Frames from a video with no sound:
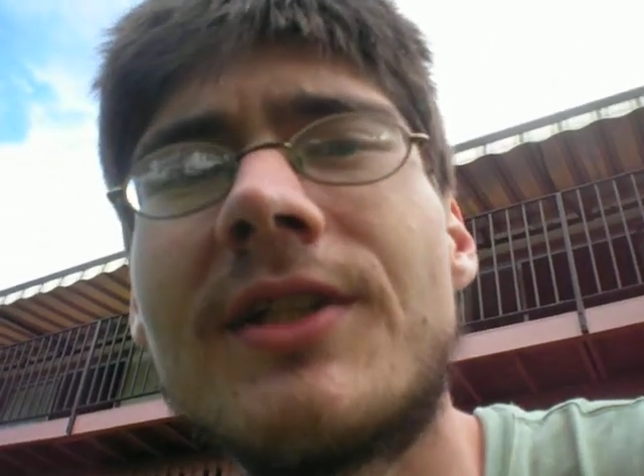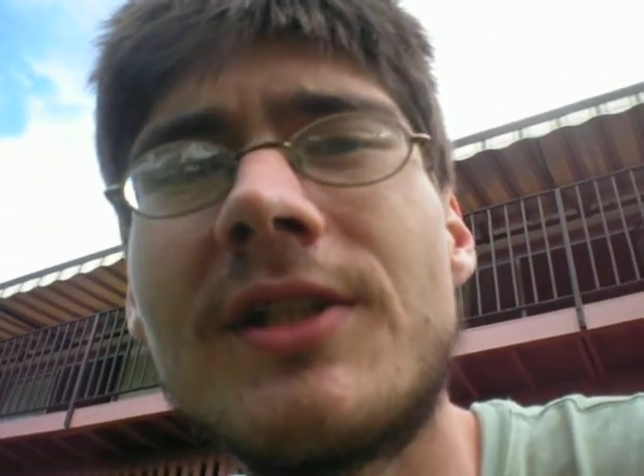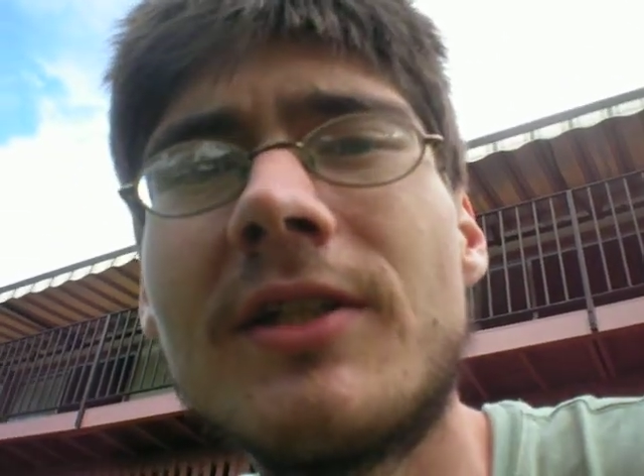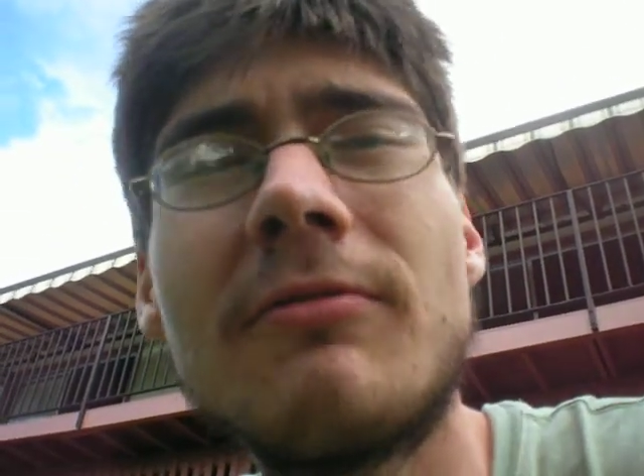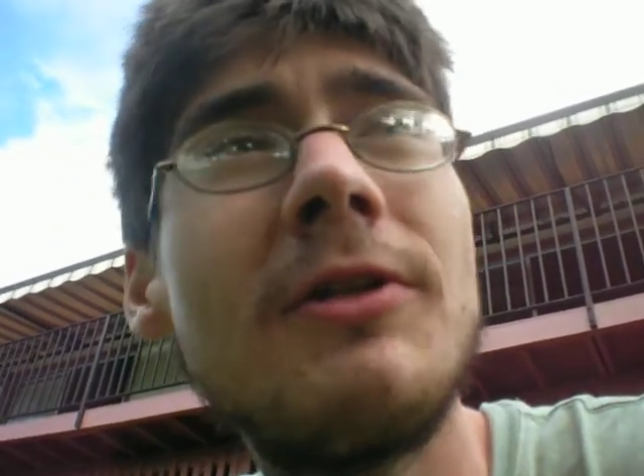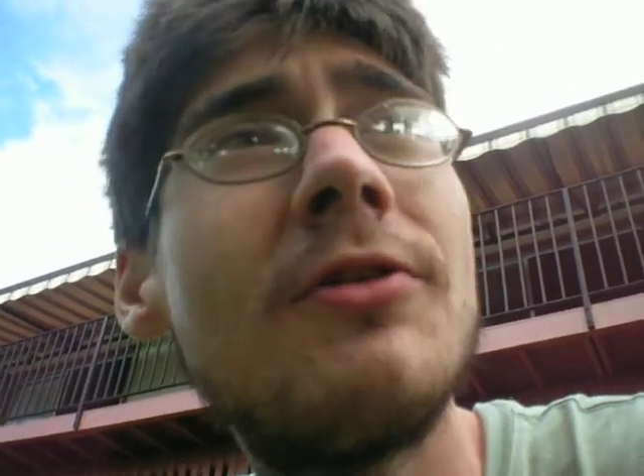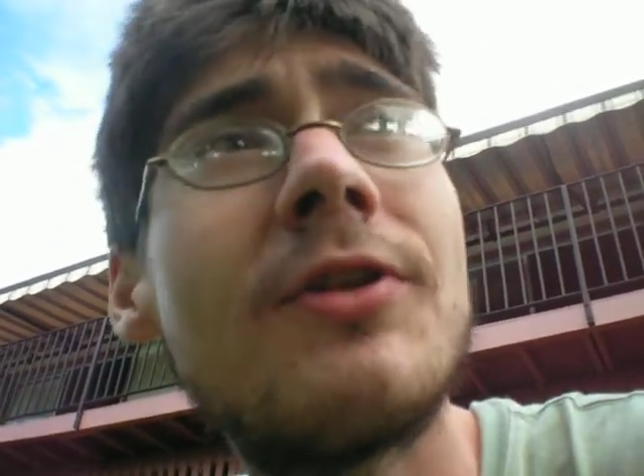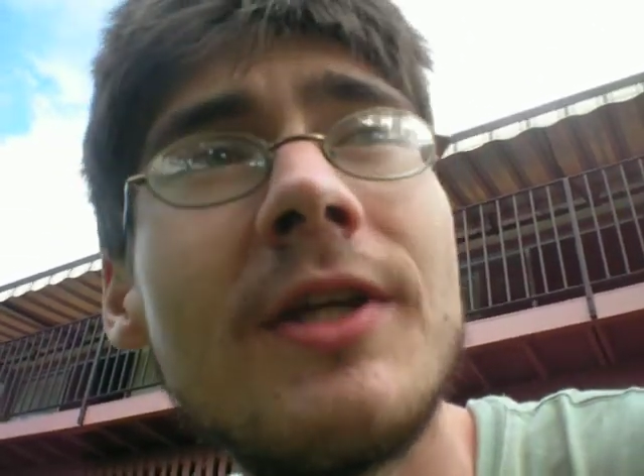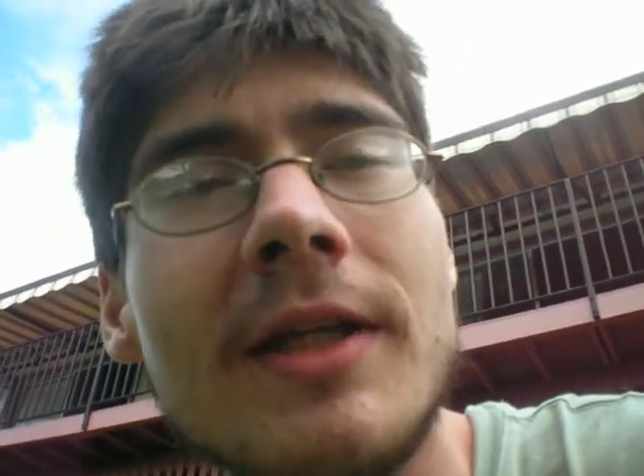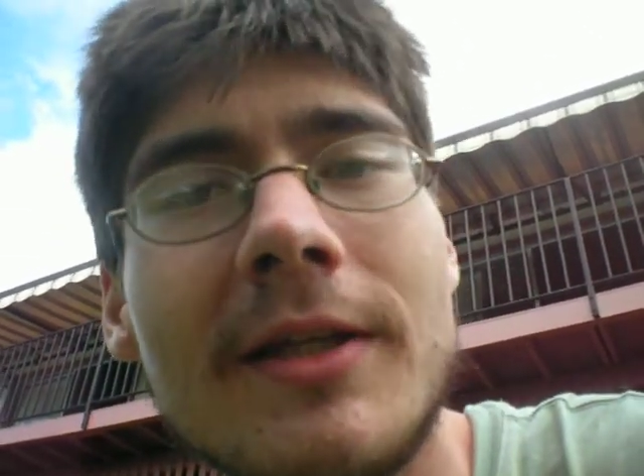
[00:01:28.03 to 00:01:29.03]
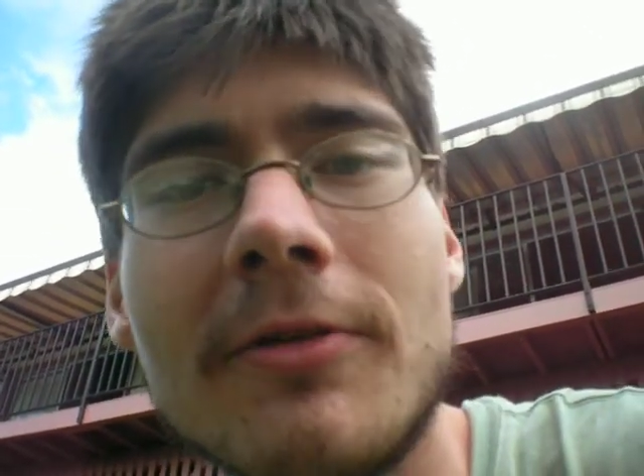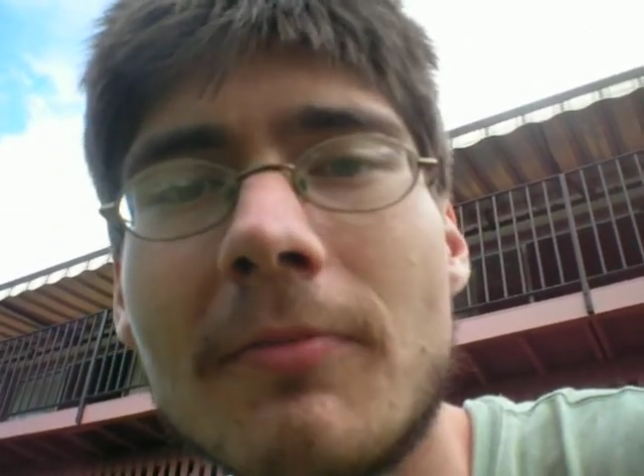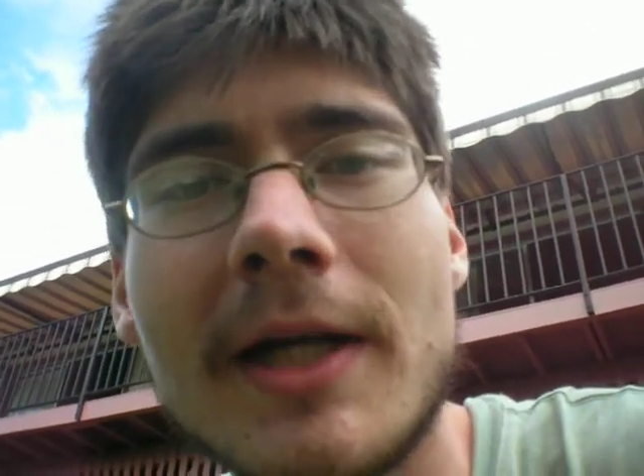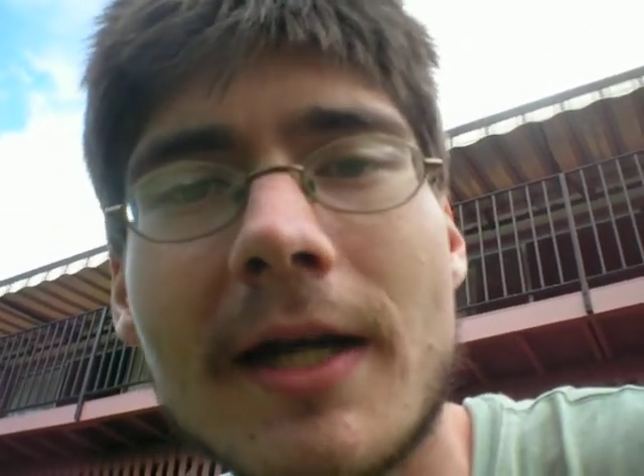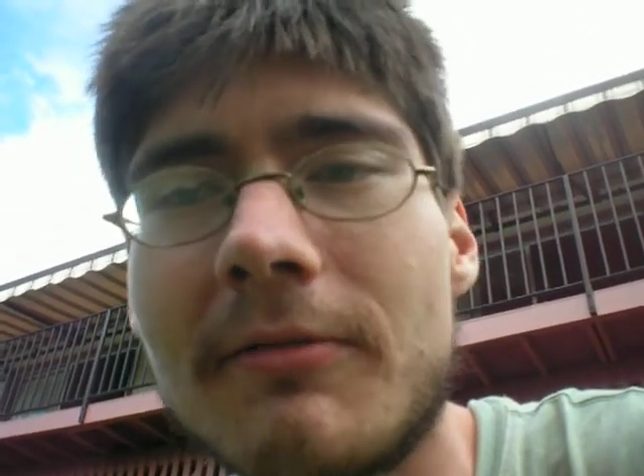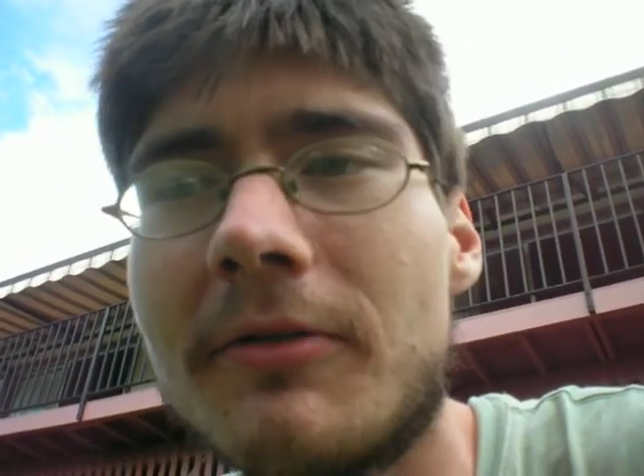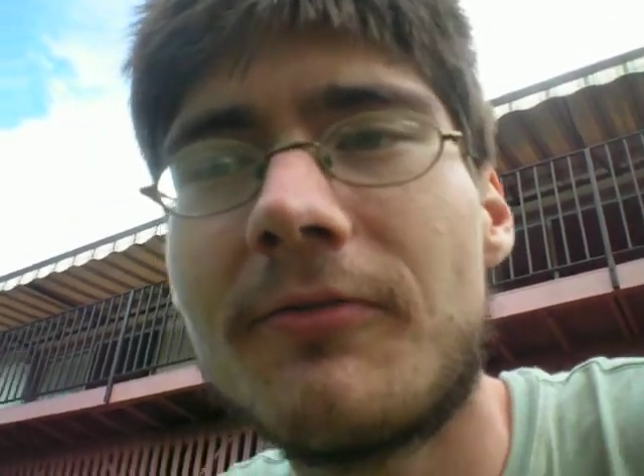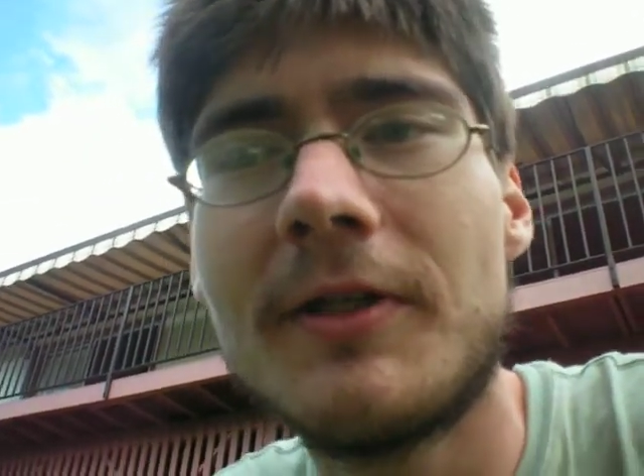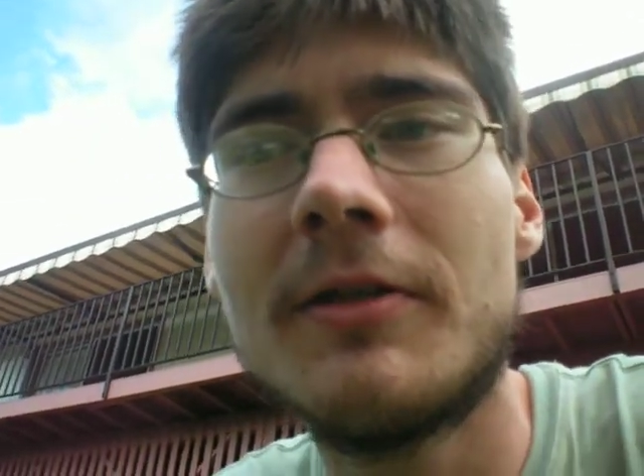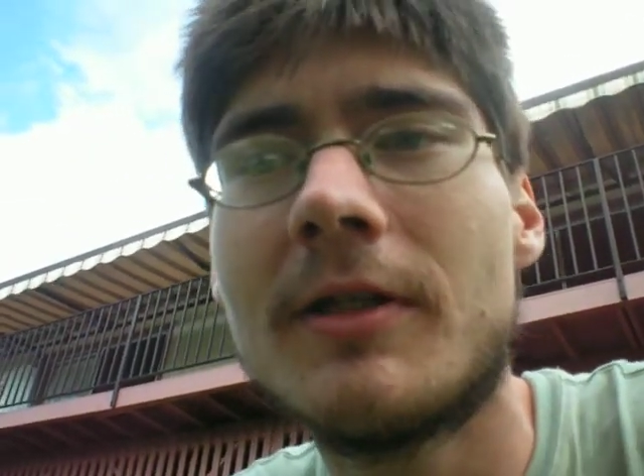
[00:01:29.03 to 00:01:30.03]
Just when you think you might have it
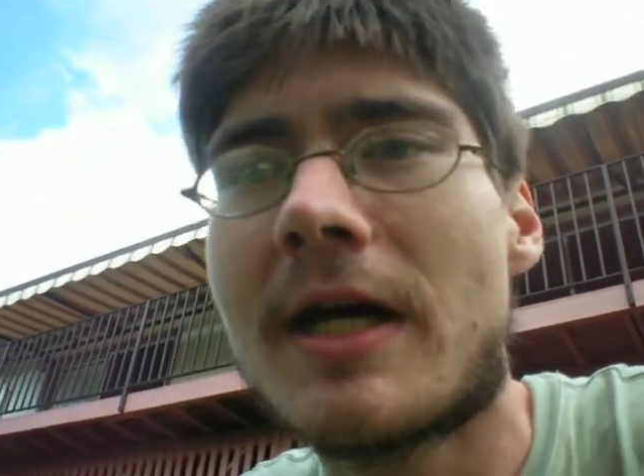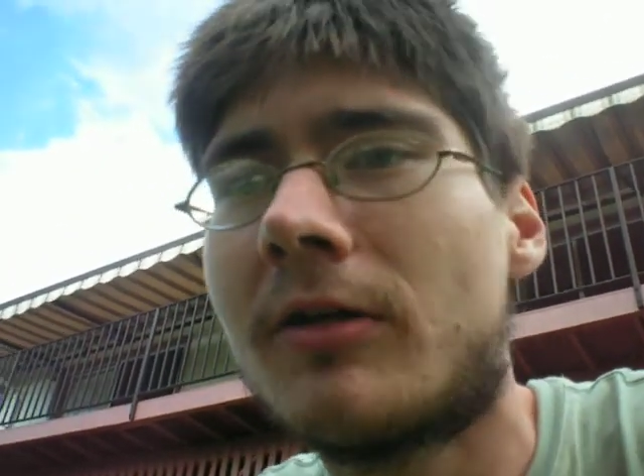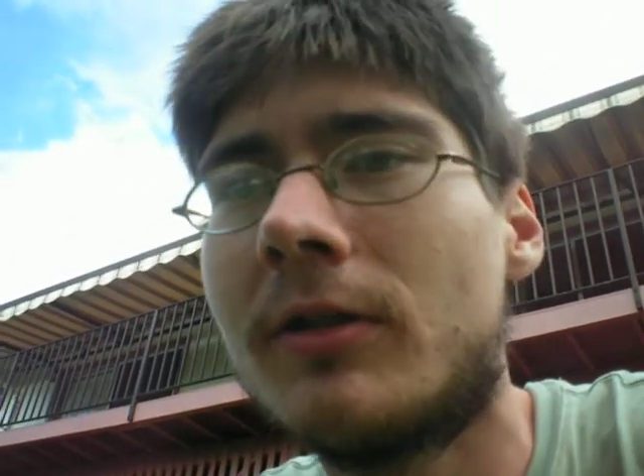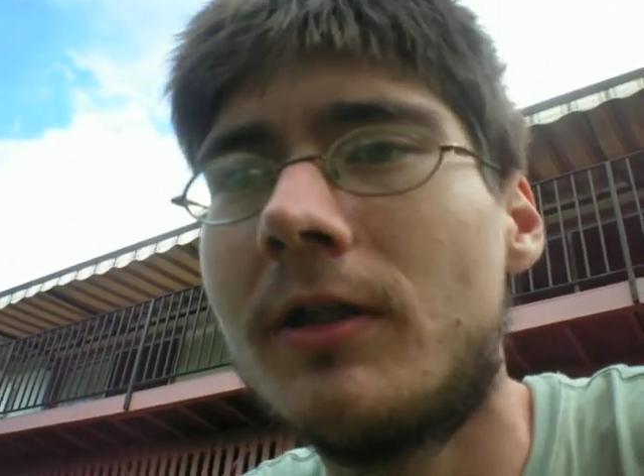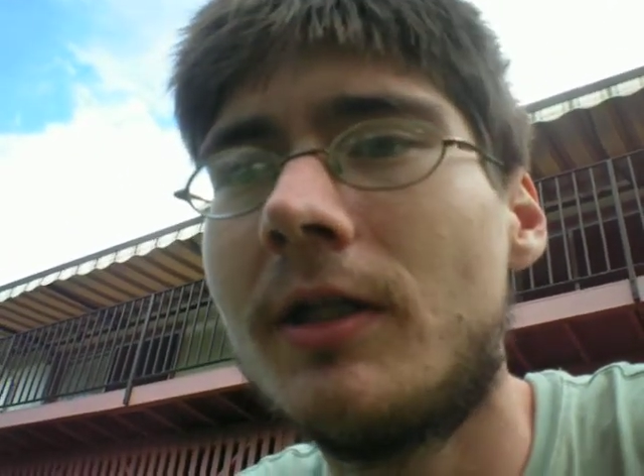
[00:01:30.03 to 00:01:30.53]
figured out,